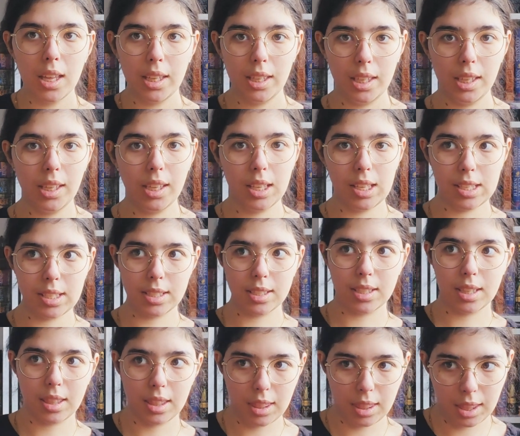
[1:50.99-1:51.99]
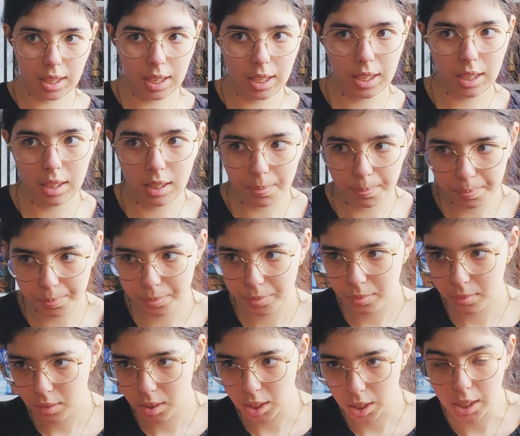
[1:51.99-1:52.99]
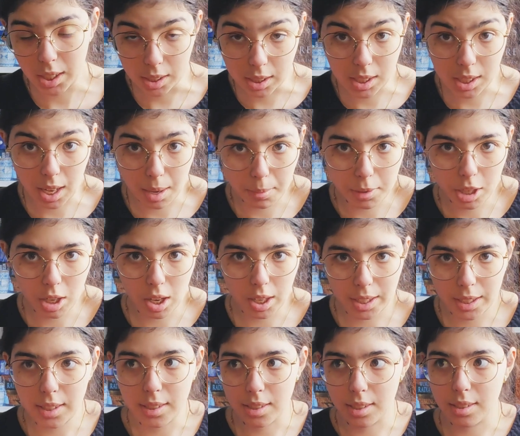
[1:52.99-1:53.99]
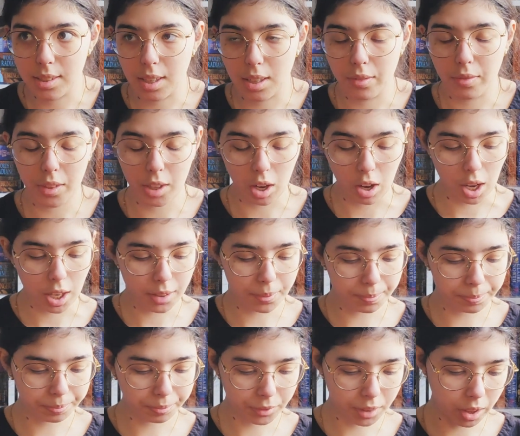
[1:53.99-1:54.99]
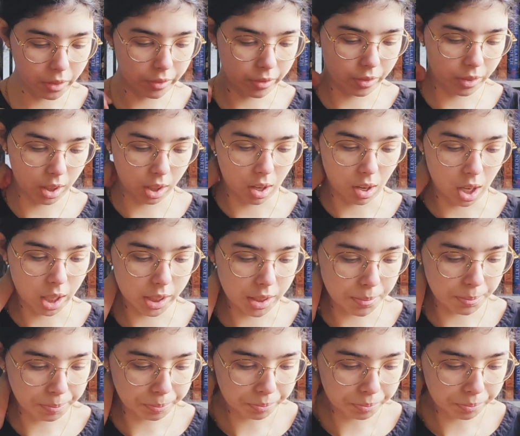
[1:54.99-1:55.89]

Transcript: He is a demigod. He's the son of the gods.